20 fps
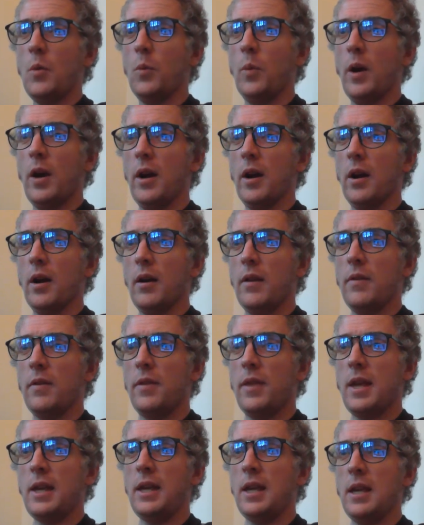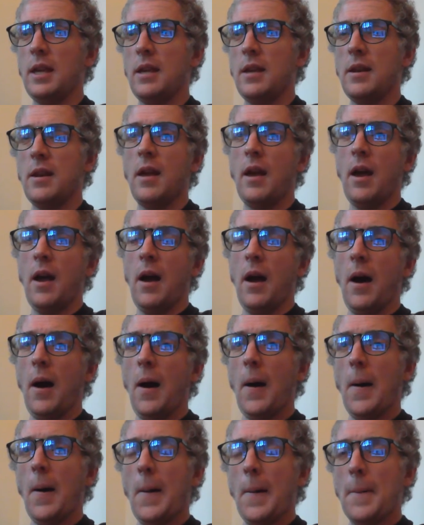where they can
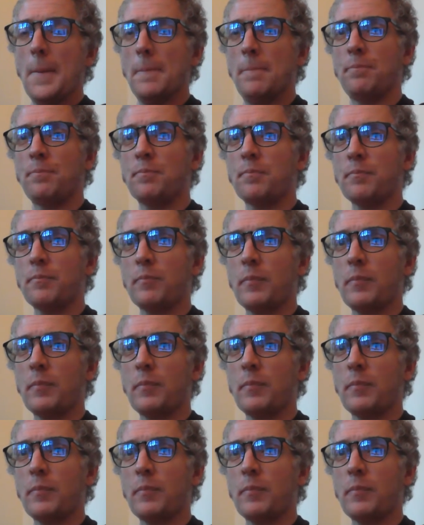um,